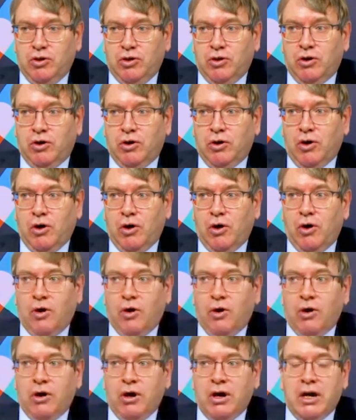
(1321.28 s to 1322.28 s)
euro
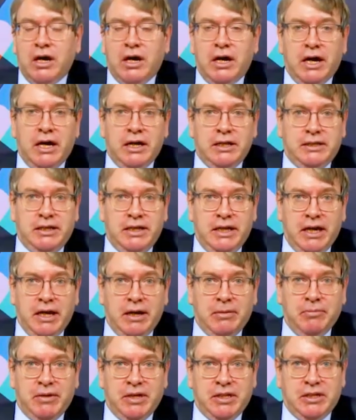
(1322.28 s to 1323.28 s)
or a
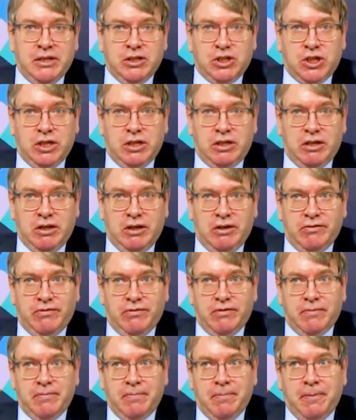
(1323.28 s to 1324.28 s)
DM
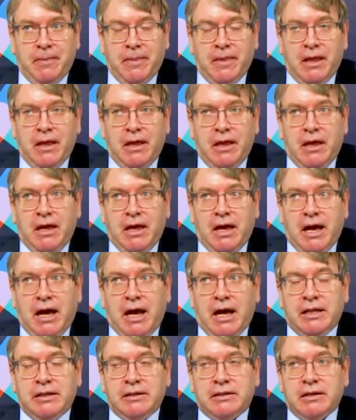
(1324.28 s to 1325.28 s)
initiative.
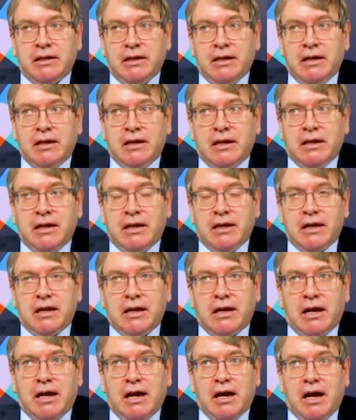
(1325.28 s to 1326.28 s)
And
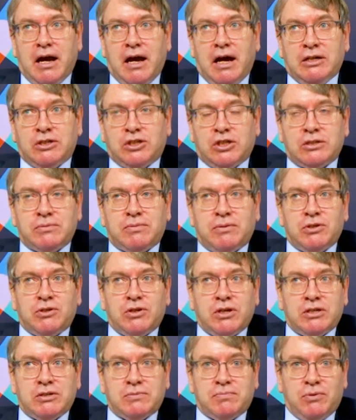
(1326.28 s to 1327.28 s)
I just
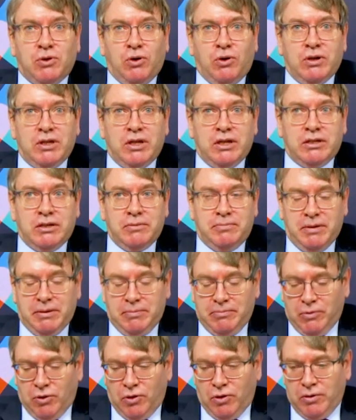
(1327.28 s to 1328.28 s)
want to explore a little
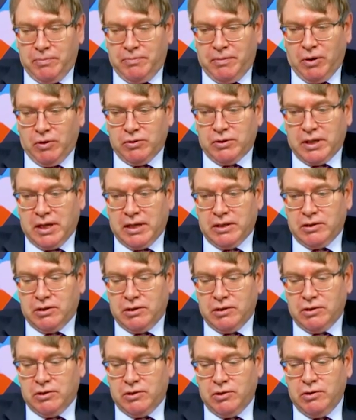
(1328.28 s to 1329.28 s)
bit more about
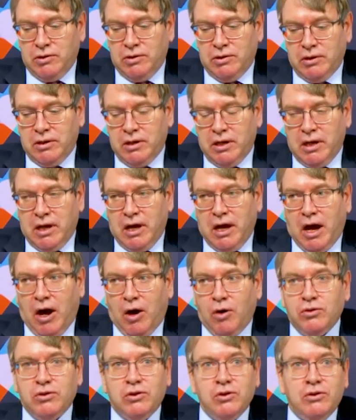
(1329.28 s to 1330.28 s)
that.
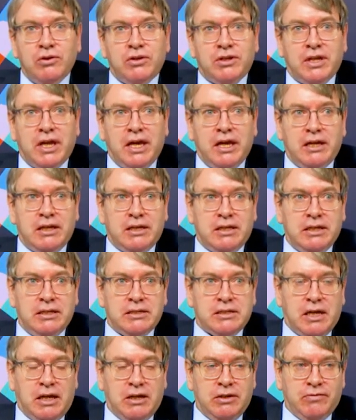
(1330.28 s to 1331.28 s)
How do you think
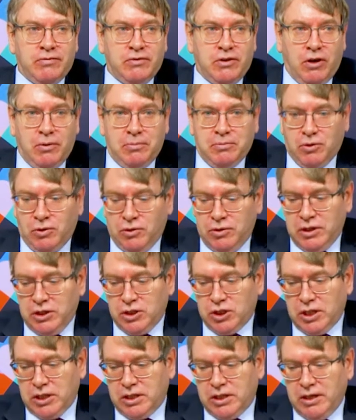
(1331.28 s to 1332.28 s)
these kind of crypto
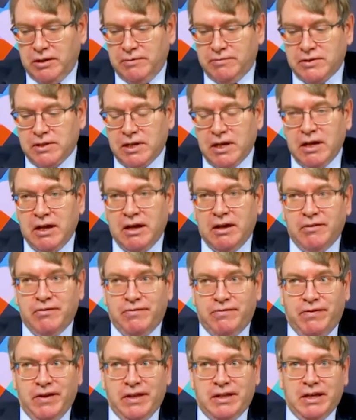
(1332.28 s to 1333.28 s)
initiatives
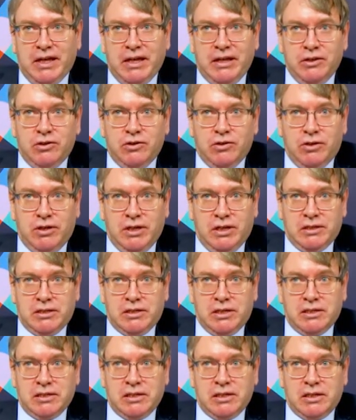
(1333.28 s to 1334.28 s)
fit into
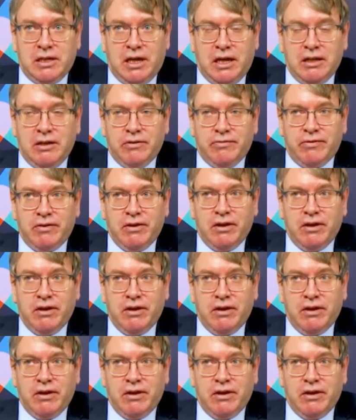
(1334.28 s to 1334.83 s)
this? Is it kind